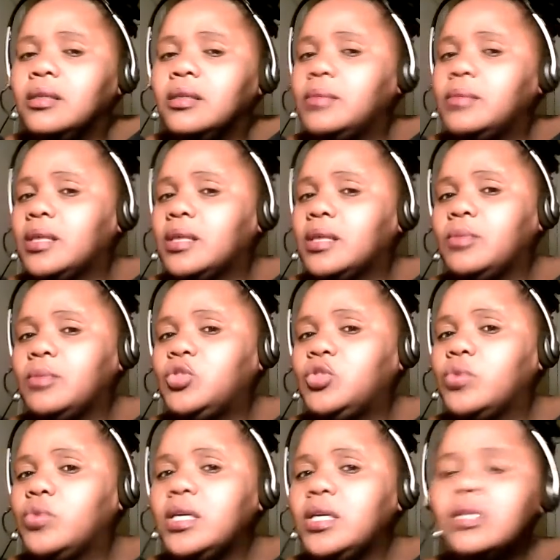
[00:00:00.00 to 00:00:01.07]
they may not be
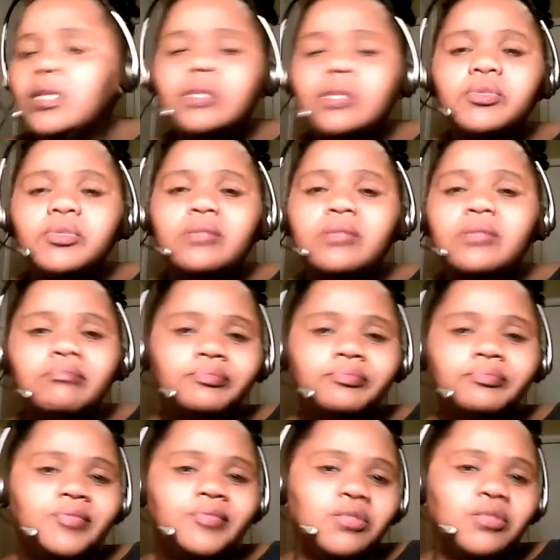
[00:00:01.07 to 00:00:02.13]
twins, but
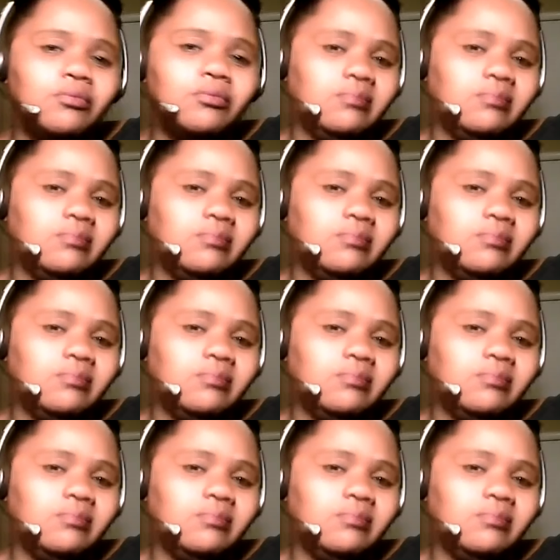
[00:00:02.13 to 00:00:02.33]
they,